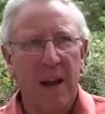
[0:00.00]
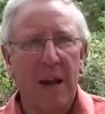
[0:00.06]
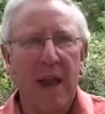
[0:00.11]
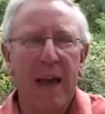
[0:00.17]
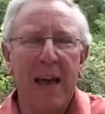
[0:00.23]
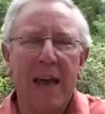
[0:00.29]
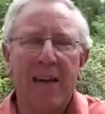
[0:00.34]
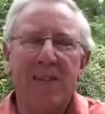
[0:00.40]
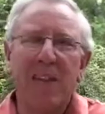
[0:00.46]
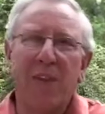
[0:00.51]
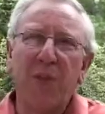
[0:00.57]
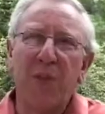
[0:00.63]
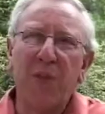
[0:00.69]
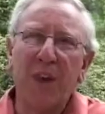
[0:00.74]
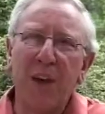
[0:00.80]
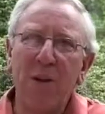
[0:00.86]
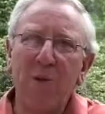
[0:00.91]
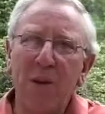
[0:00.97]
Now it's a
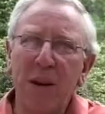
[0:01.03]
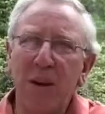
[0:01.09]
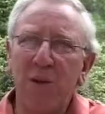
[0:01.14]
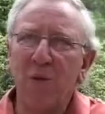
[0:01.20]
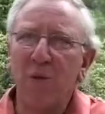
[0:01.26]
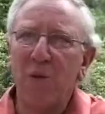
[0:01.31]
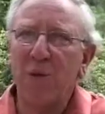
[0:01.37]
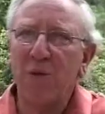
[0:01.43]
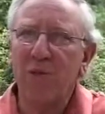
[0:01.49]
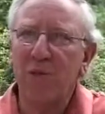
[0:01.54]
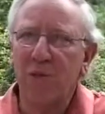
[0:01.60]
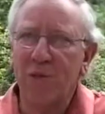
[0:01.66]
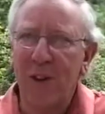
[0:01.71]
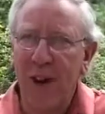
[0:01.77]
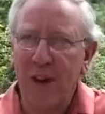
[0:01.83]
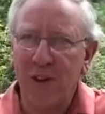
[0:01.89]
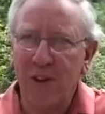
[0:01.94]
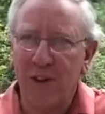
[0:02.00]
theoretical
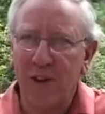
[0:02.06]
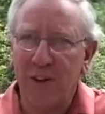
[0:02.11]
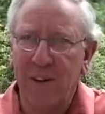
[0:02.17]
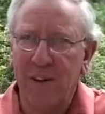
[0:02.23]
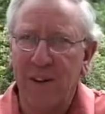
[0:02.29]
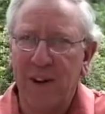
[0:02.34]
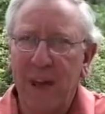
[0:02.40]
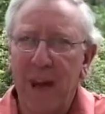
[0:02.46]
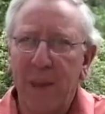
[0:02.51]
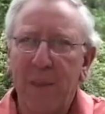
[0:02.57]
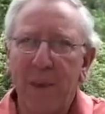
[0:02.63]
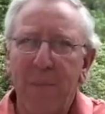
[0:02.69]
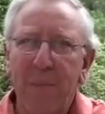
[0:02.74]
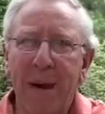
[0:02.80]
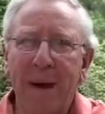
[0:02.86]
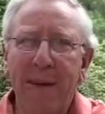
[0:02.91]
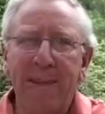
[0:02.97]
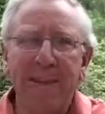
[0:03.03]
construction that
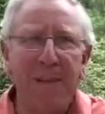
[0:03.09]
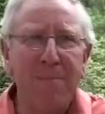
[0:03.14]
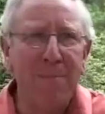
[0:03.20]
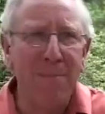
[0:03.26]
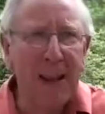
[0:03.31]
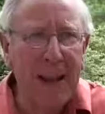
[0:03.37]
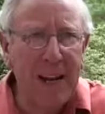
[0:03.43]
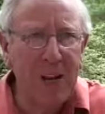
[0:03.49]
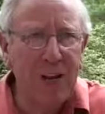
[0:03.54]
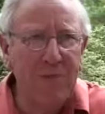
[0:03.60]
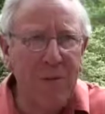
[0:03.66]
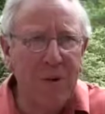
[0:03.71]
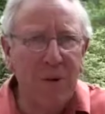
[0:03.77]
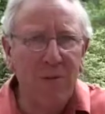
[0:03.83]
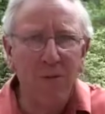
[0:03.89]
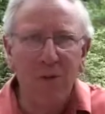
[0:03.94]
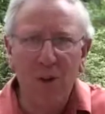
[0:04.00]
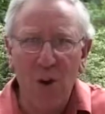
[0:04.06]
makes the management
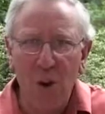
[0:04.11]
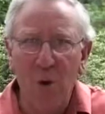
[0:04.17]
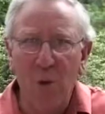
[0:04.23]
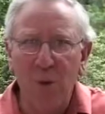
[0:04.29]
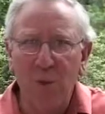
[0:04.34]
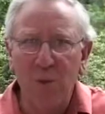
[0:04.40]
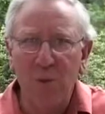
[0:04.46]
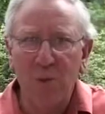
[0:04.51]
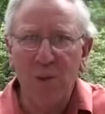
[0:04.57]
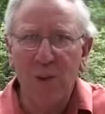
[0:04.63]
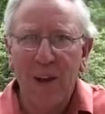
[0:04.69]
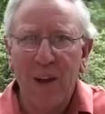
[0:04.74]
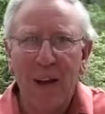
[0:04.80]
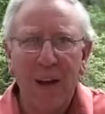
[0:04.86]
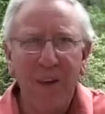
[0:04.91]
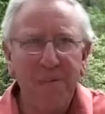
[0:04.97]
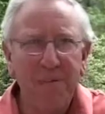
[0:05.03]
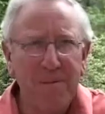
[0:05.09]
of schools
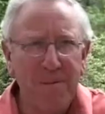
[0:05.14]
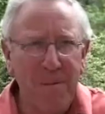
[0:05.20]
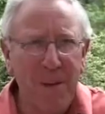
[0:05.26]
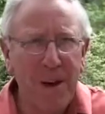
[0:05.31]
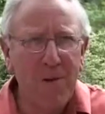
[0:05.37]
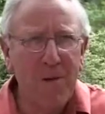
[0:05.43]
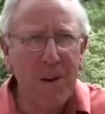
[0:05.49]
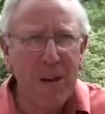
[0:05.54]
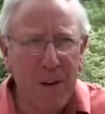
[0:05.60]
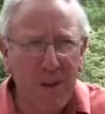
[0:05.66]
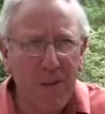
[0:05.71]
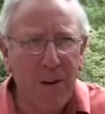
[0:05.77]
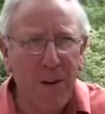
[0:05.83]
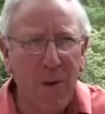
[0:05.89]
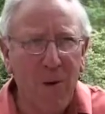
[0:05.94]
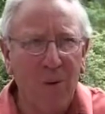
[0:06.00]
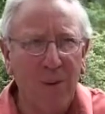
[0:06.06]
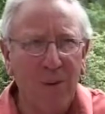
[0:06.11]
very
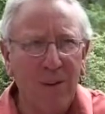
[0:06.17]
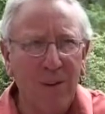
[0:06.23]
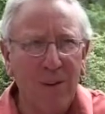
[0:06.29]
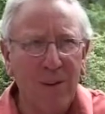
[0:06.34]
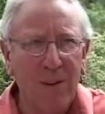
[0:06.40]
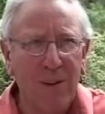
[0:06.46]
difficult.